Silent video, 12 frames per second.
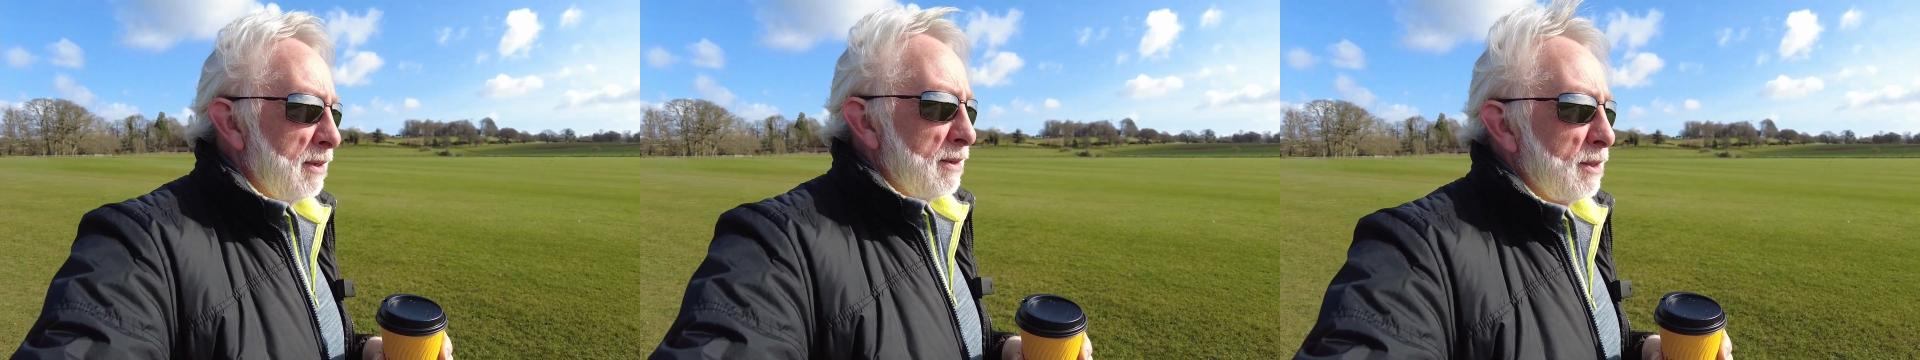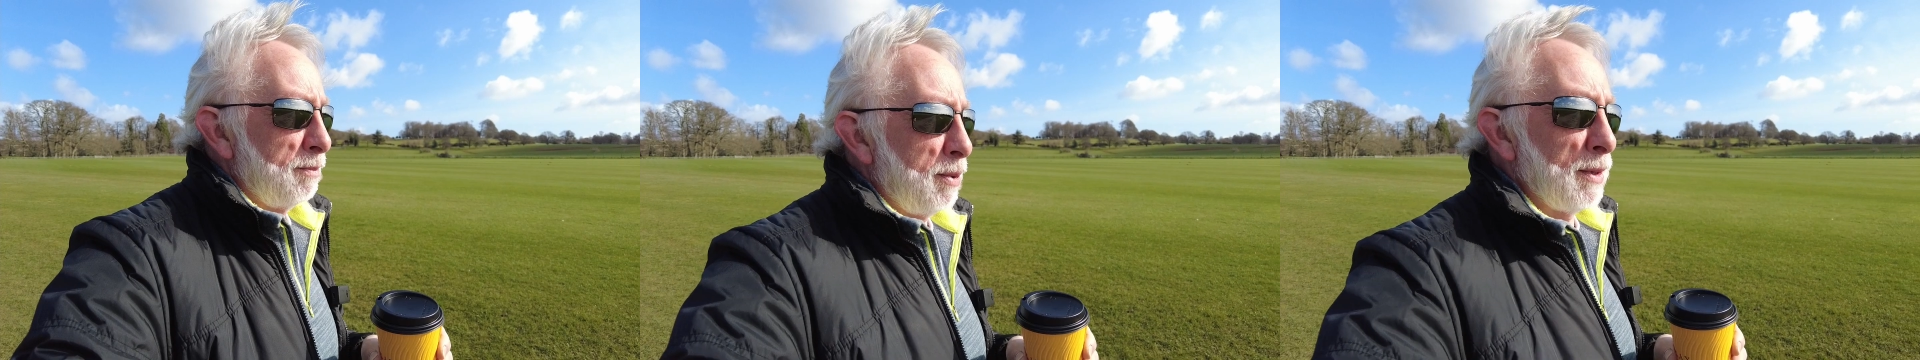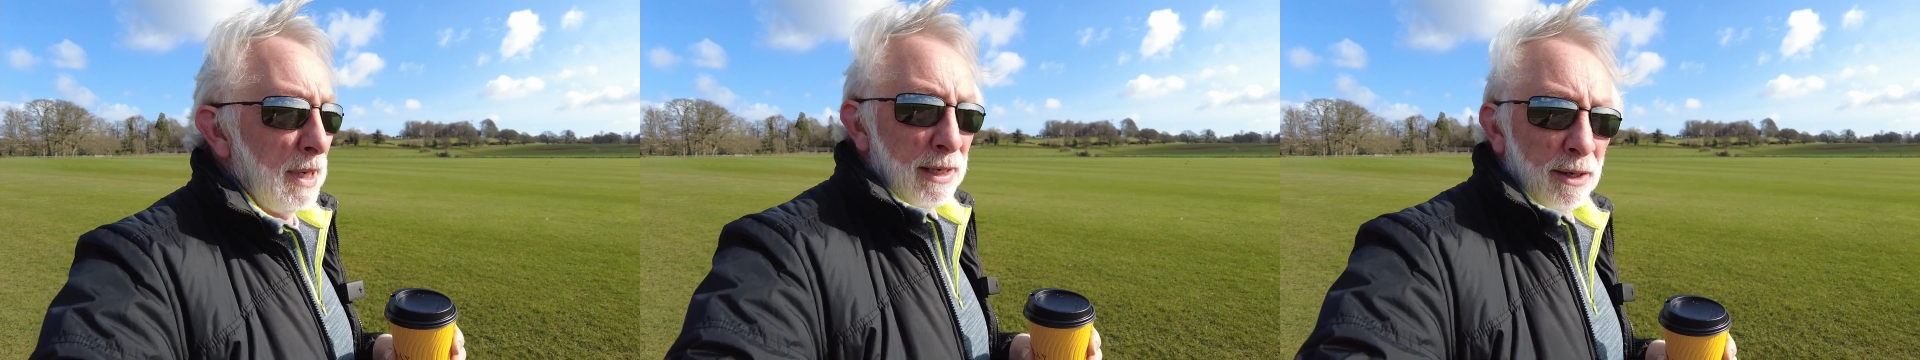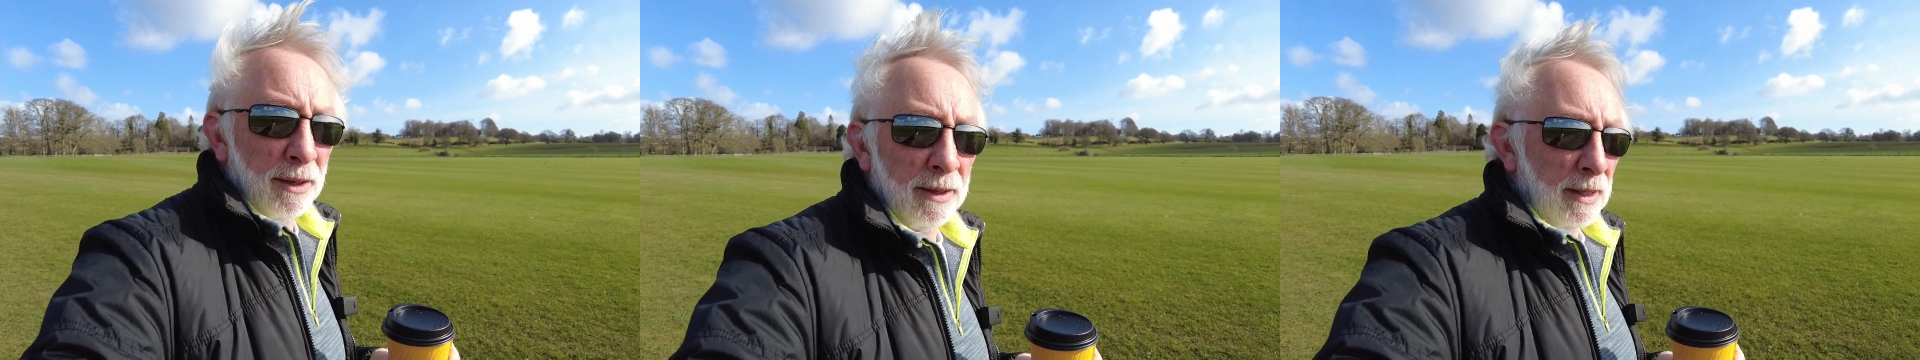to put it in
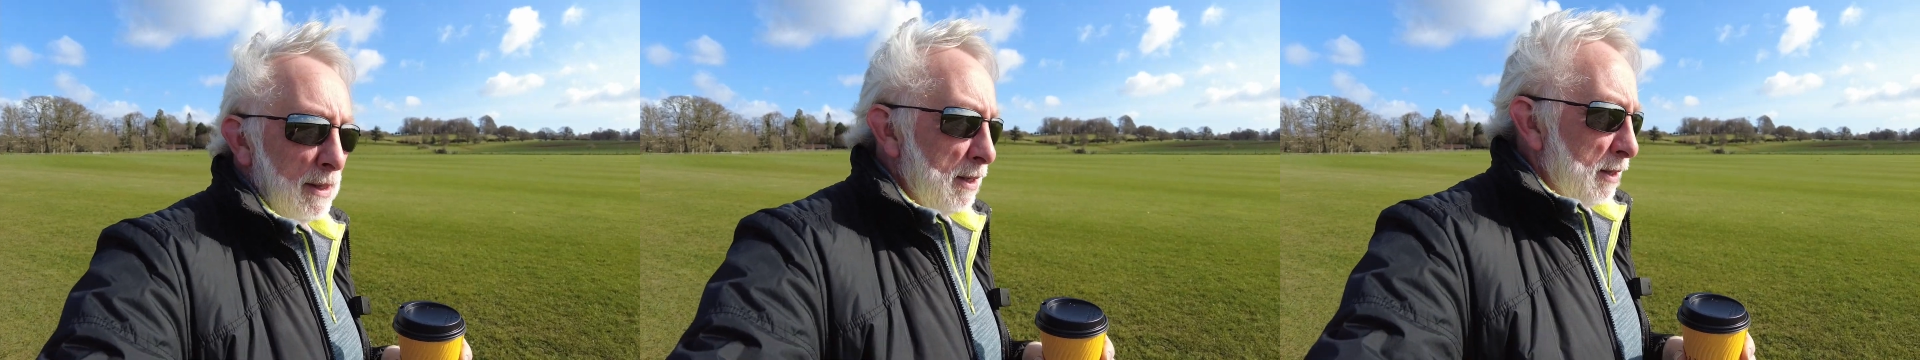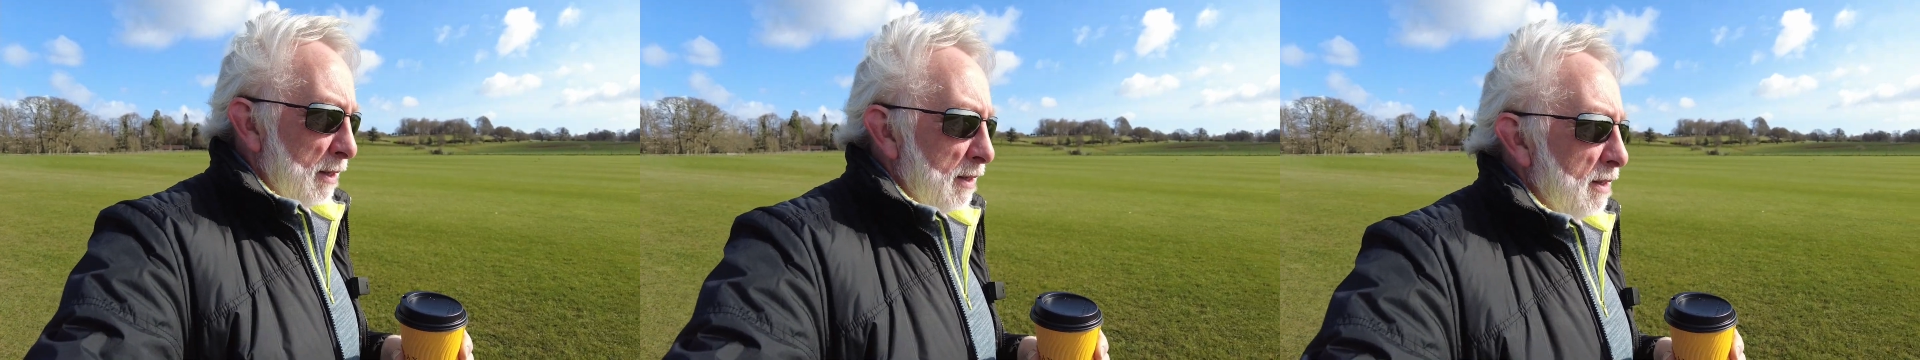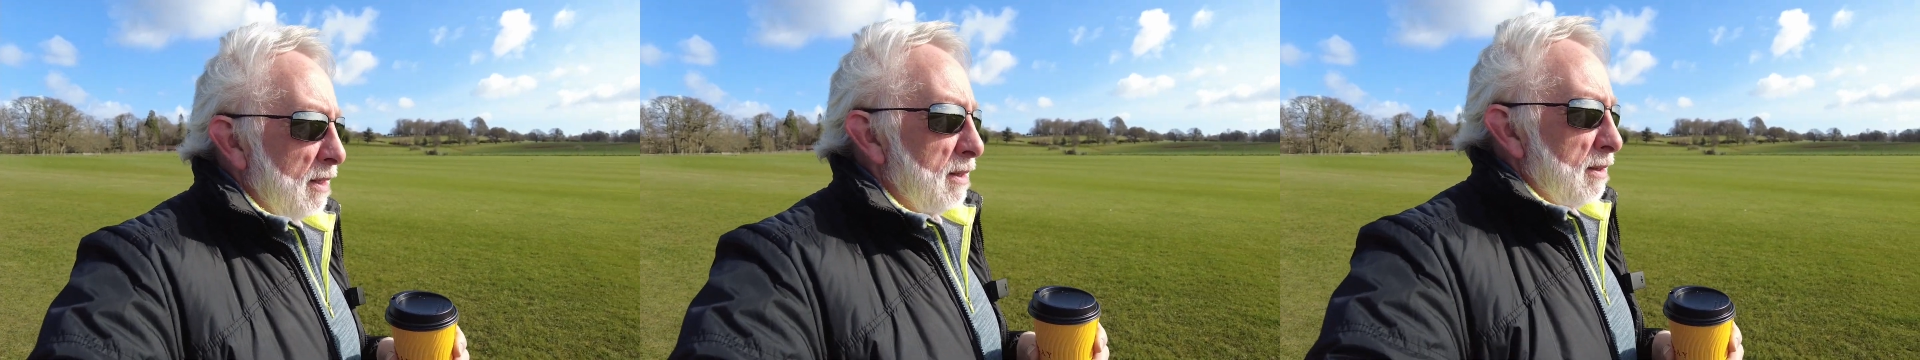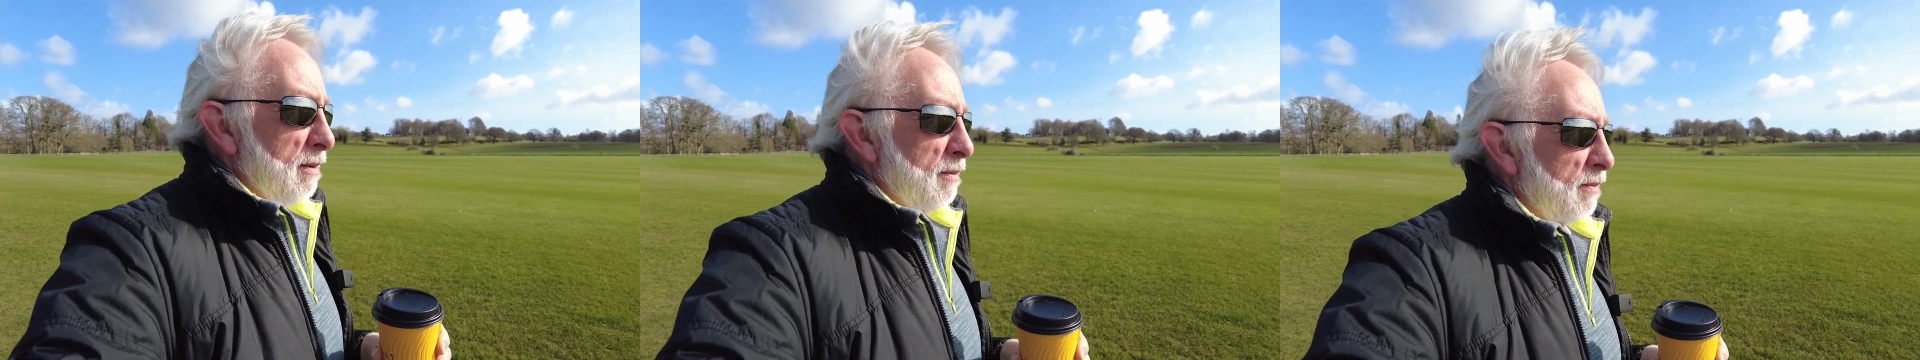a
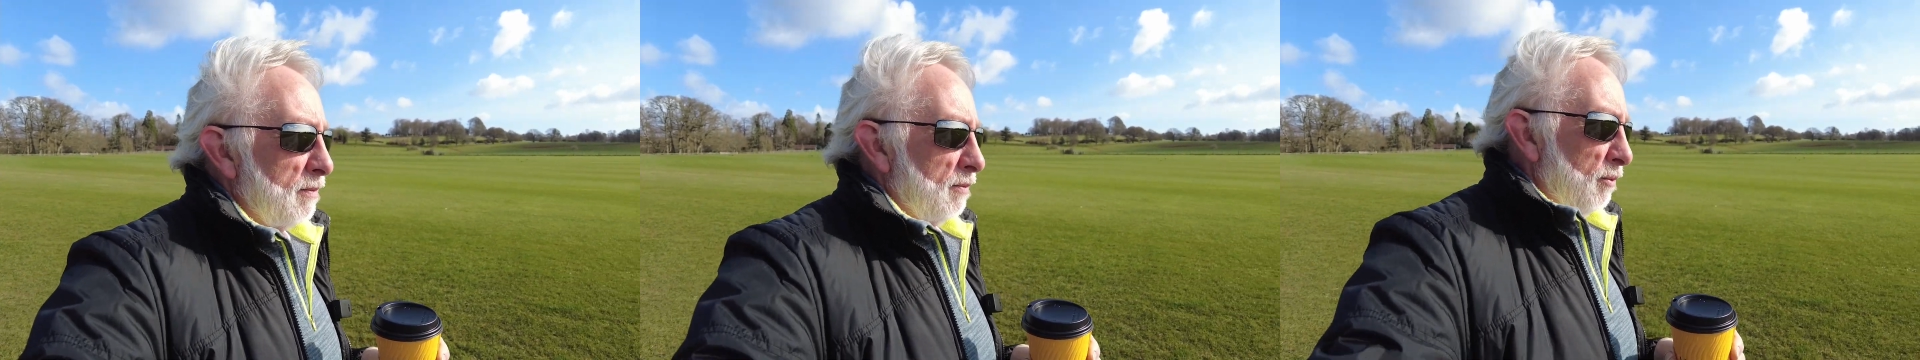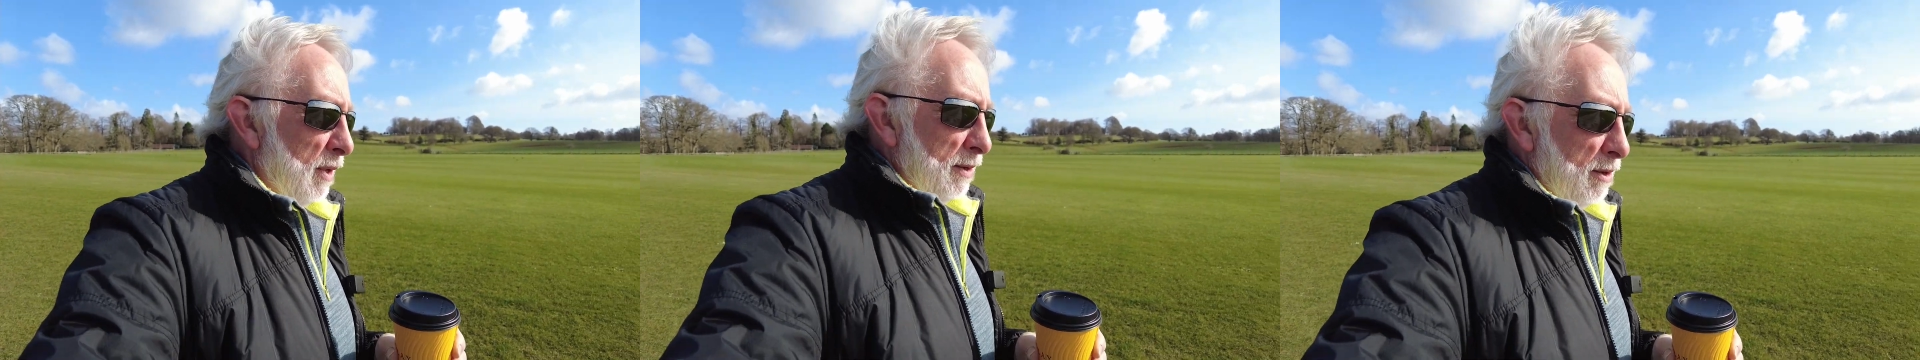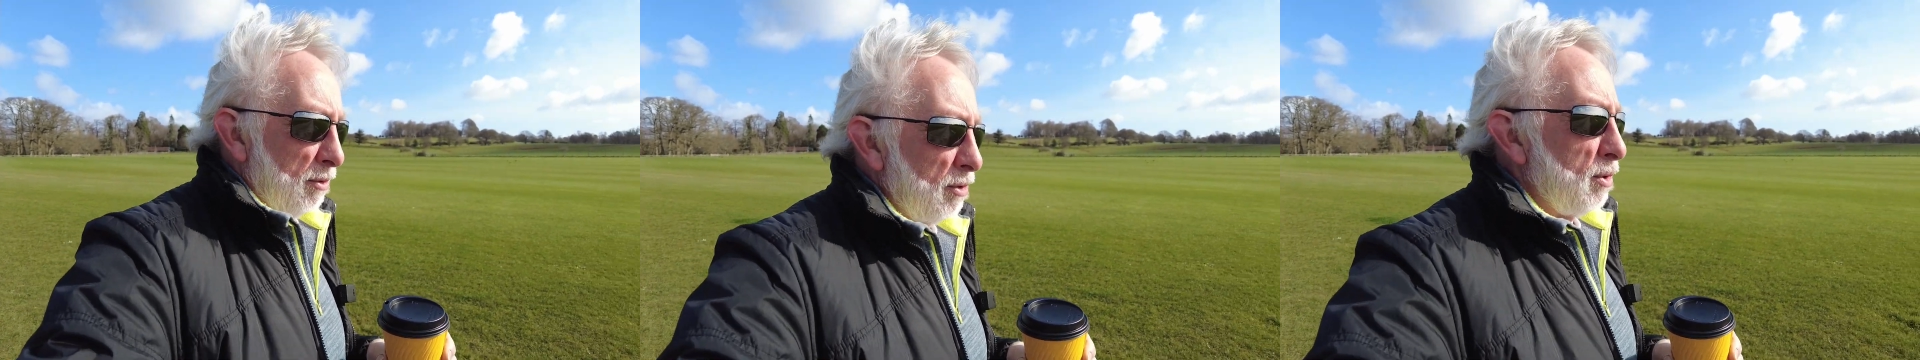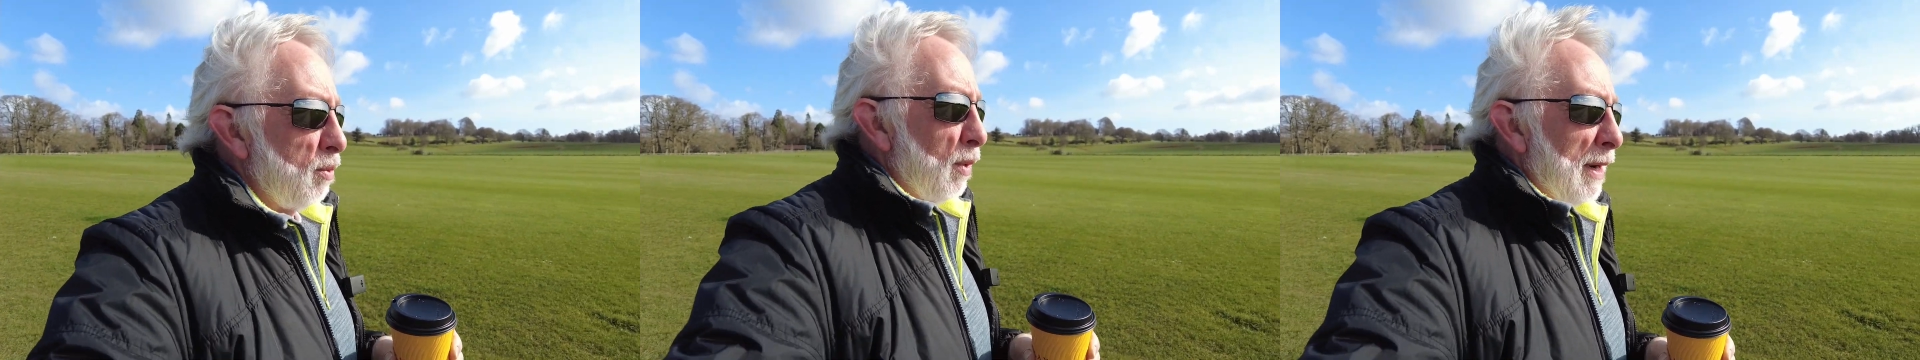rather
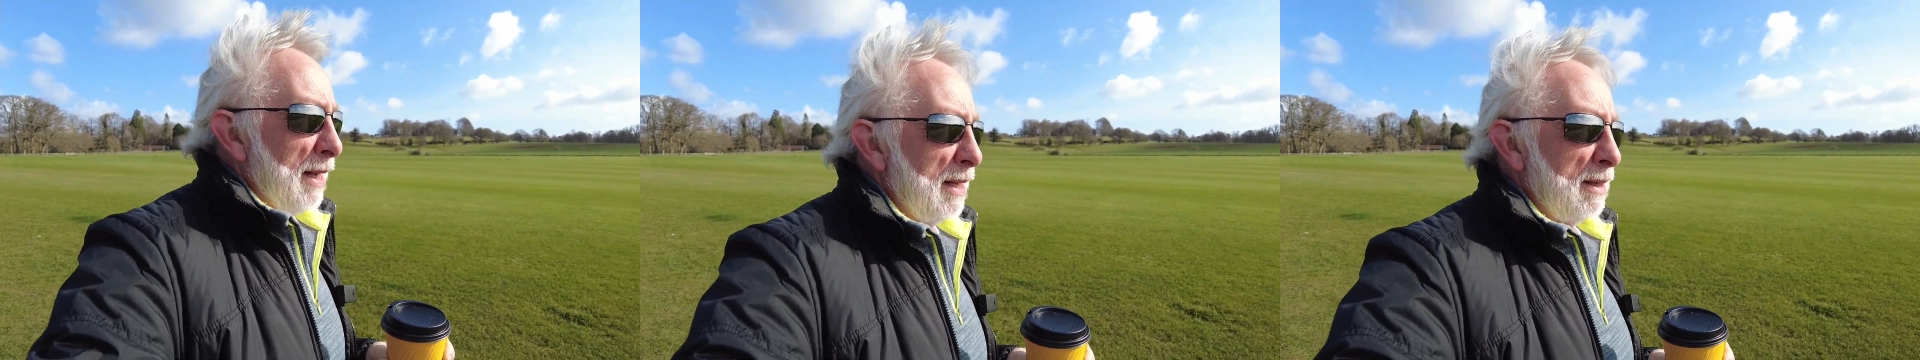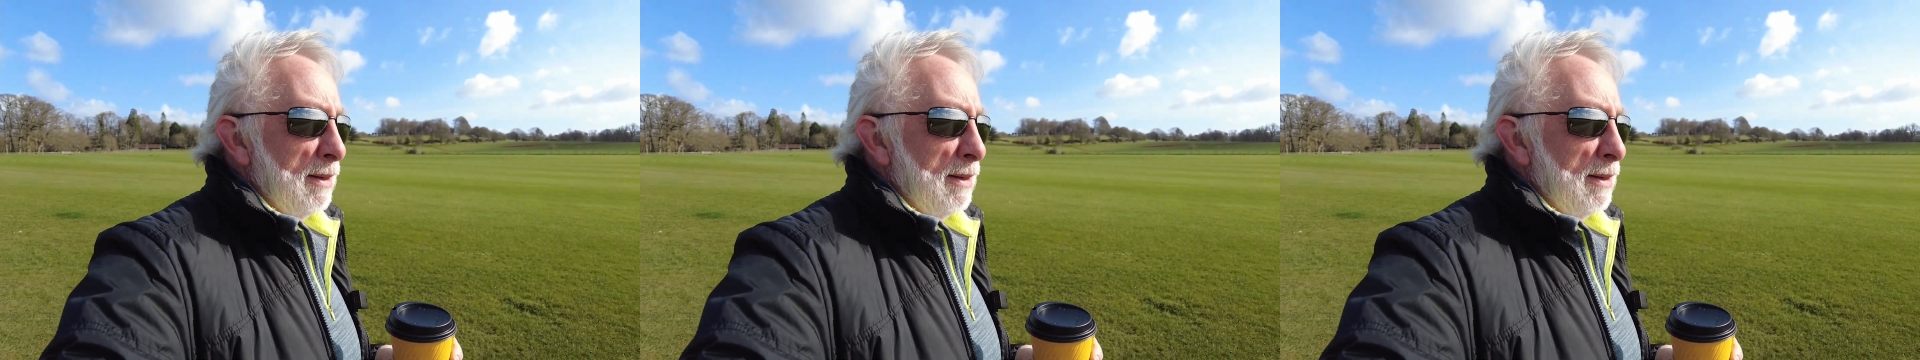crude way,